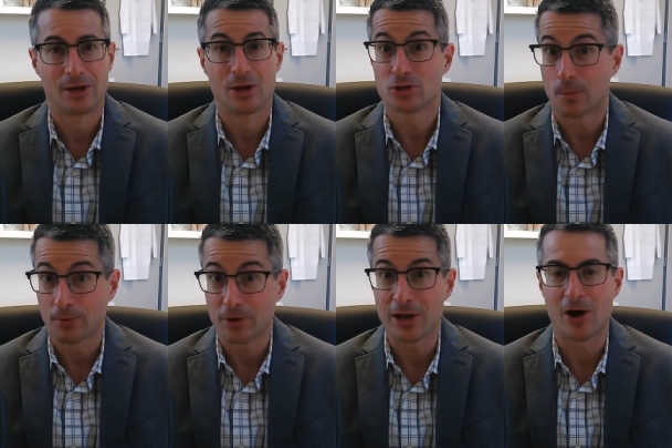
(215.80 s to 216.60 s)
So
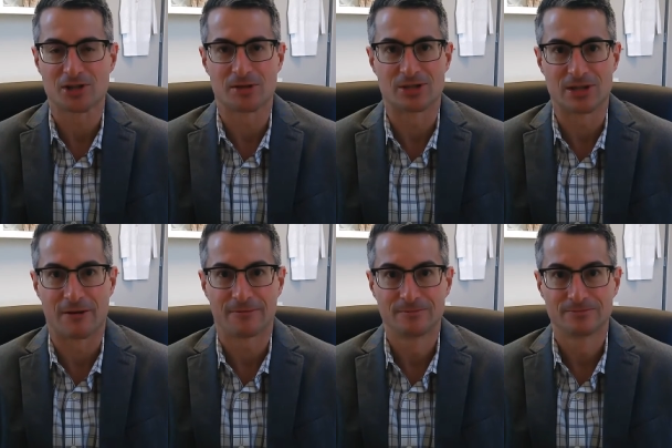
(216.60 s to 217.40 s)
pretty awesome
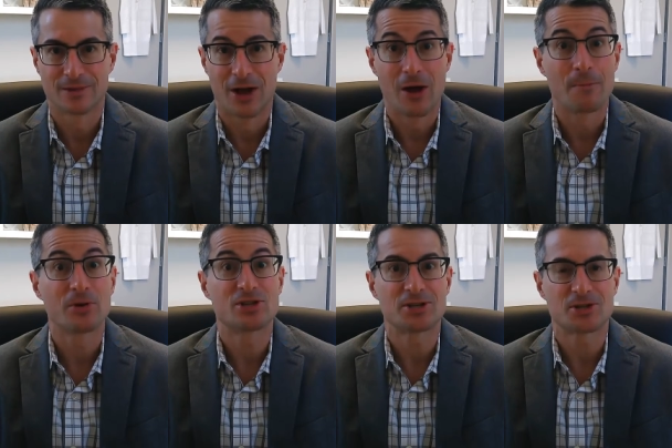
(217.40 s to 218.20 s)
stuff.
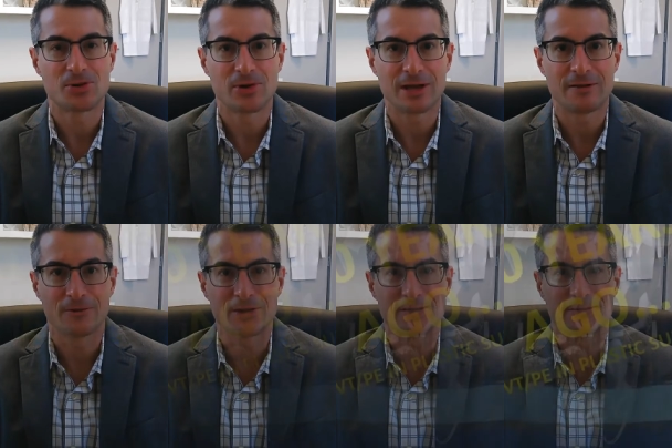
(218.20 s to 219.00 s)
Appreciate you tuning in for this